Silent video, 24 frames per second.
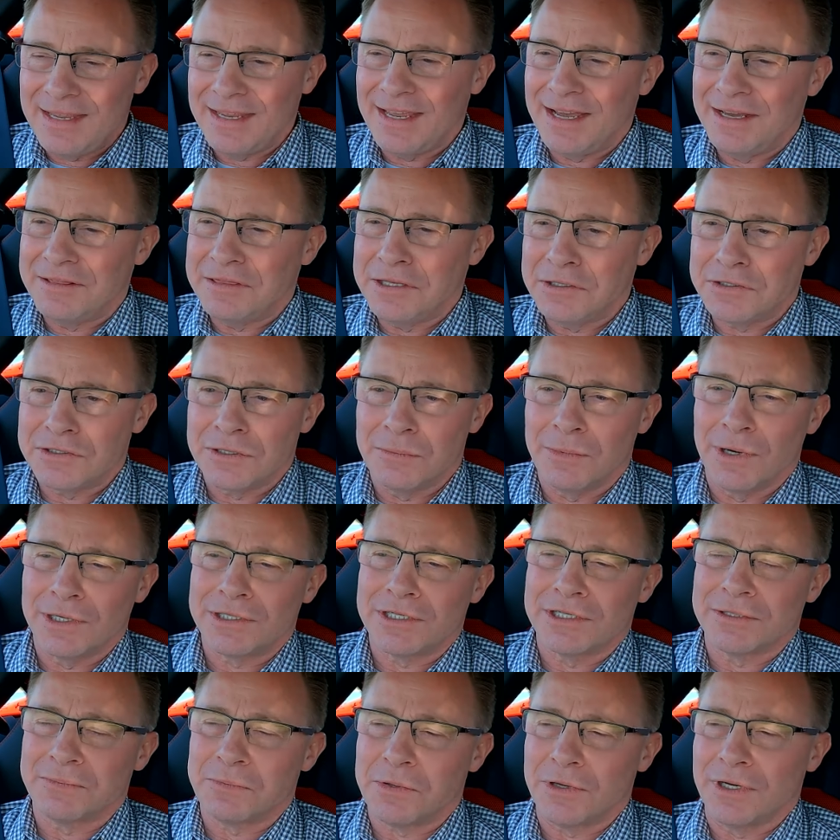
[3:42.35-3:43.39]
Yeah, I think too
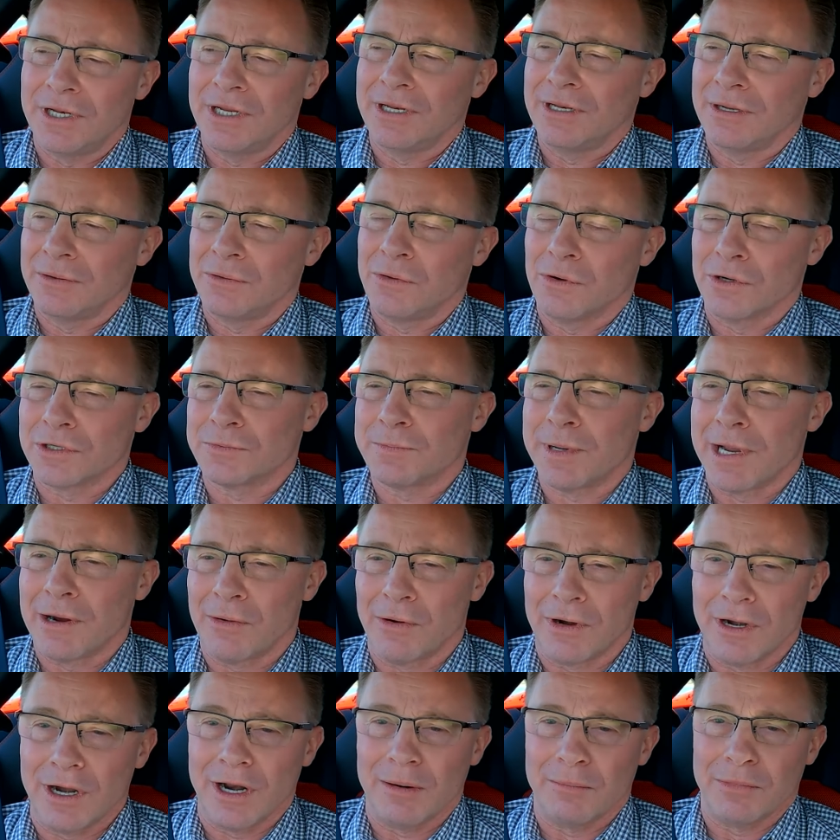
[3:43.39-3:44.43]
much is put into
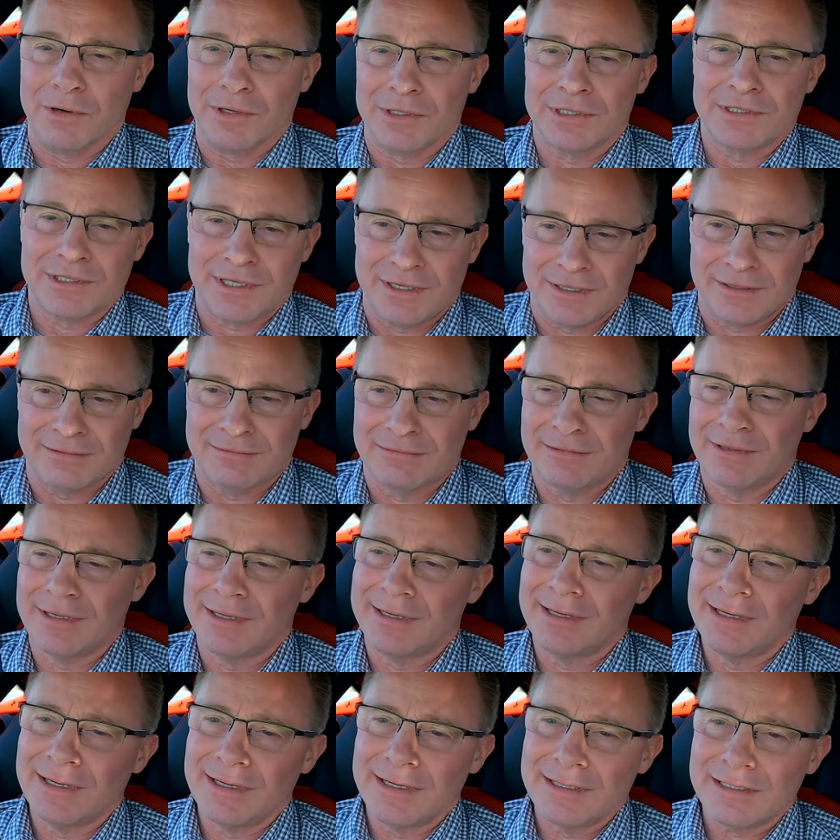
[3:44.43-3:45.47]
horsepower numbers to
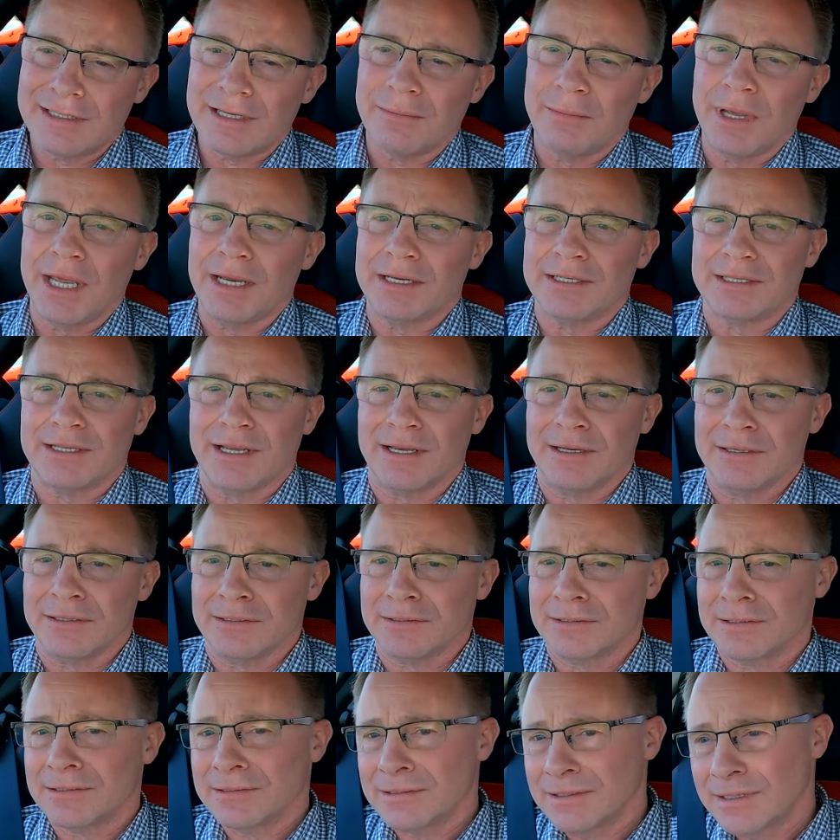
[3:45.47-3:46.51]
to make
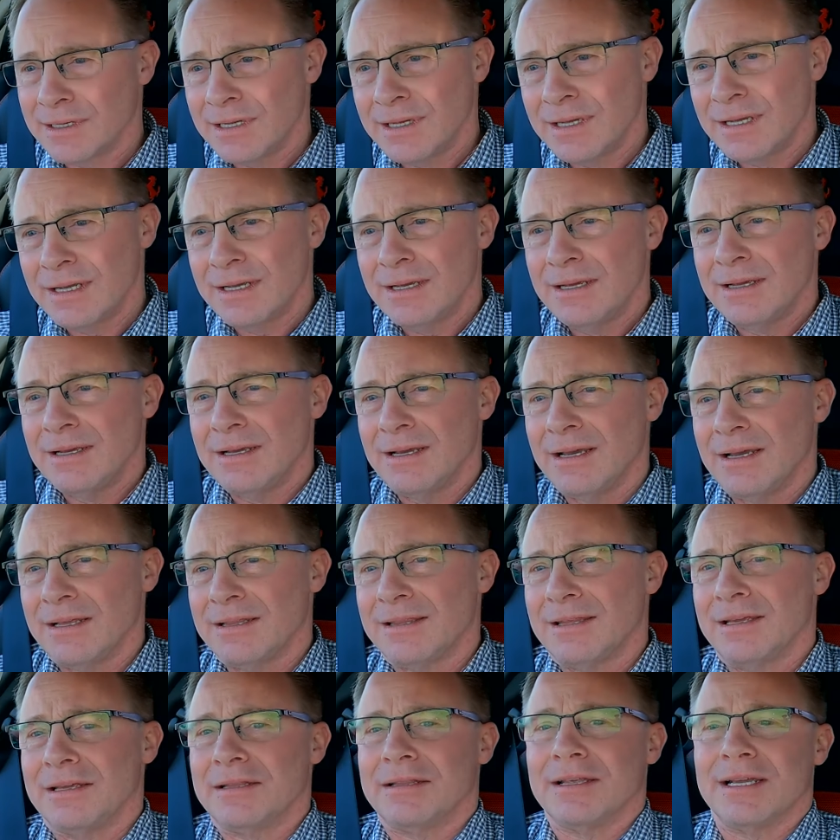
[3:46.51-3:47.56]
sales.
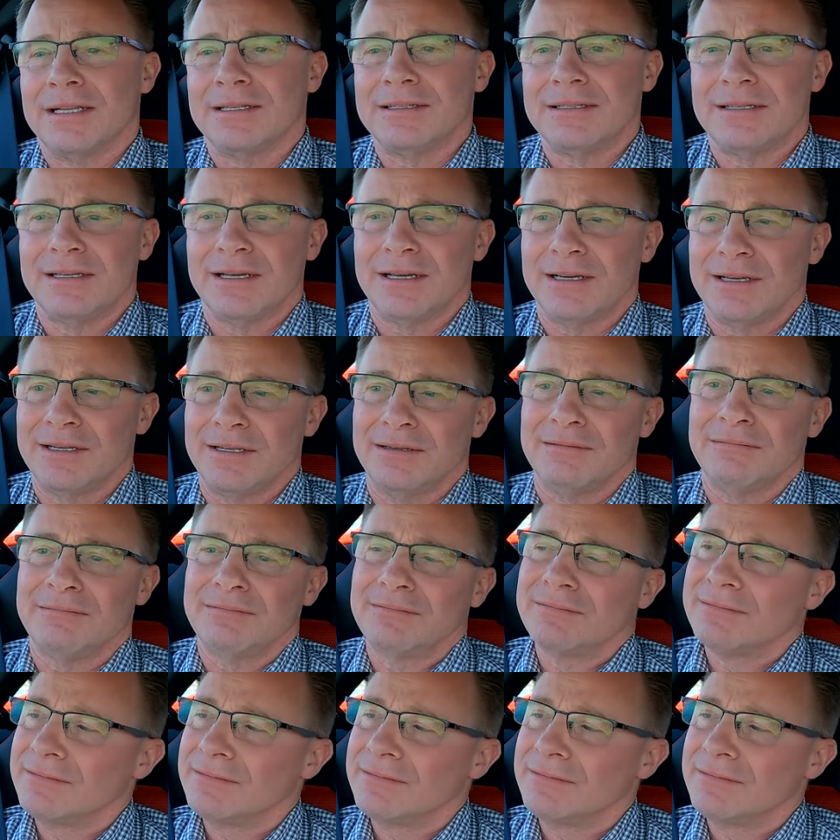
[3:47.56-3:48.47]
I think that uh,